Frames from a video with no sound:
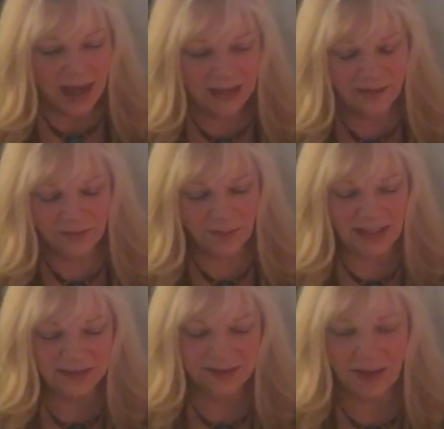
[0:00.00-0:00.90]
I love the
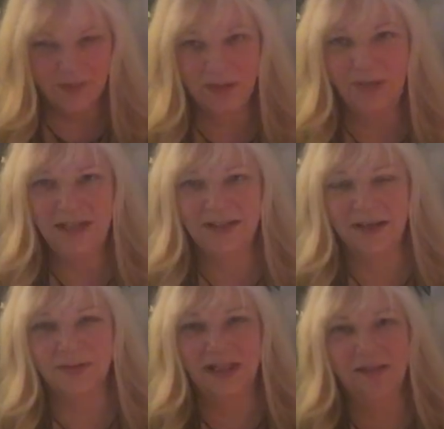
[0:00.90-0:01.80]
Page of Cups. The Page of
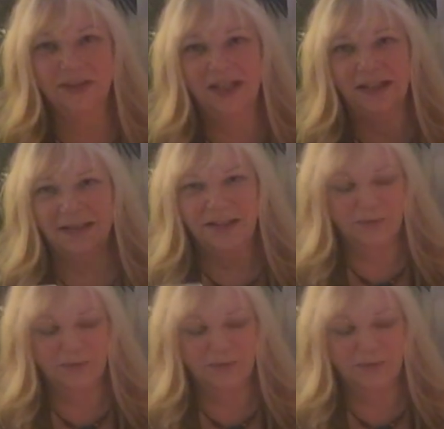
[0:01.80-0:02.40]
Cups loves like he's